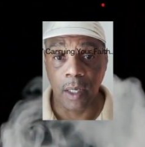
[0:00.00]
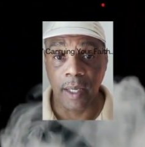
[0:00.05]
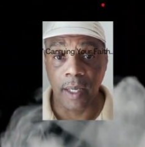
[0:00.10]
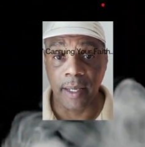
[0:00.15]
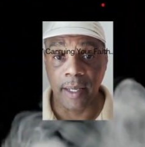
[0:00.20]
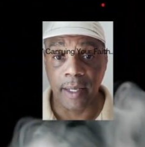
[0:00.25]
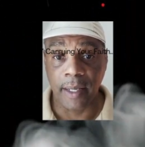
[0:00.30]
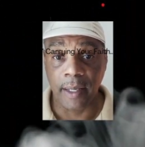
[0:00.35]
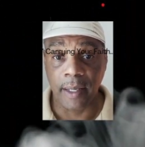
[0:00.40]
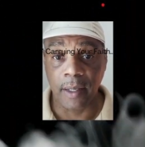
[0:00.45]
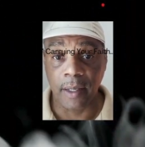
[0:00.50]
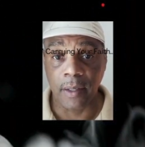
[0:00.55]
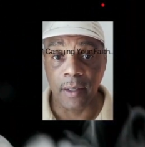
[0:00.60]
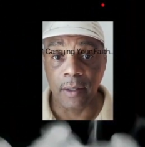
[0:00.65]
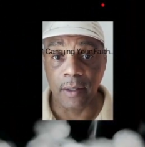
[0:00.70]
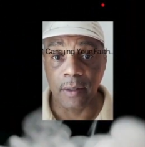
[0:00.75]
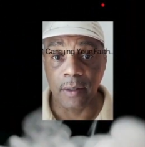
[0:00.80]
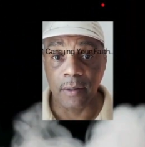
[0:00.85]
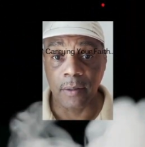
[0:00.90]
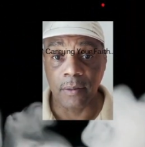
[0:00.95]

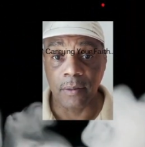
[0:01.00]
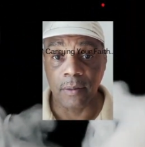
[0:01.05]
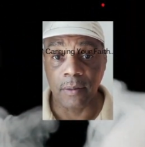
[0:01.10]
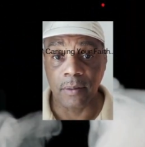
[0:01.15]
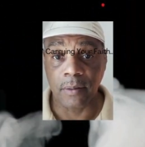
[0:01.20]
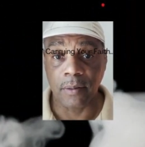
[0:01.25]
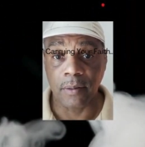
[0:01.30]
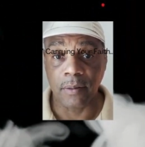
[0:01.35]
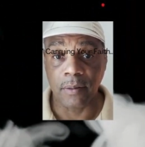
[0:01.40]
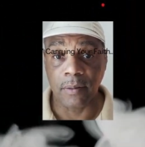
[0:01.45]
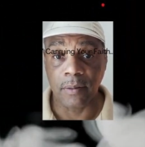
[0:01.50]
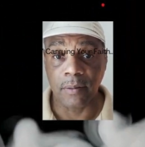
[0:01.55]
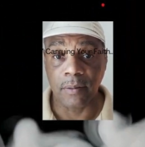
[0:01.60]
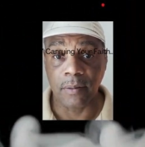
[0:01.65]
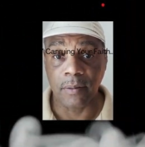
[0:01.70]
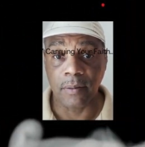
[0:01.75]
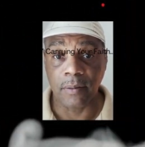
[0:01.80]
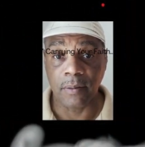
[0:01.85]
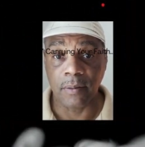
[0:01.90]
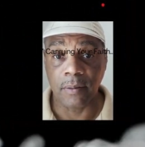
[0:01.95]

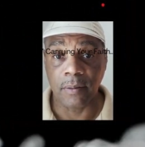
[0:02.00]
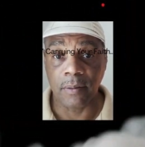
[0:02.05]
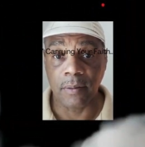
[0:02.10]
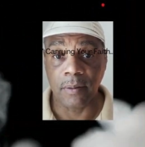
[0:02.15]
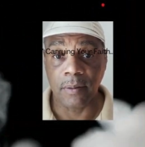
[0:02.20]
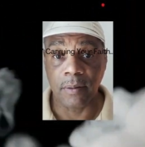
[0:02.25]
(no one is talking)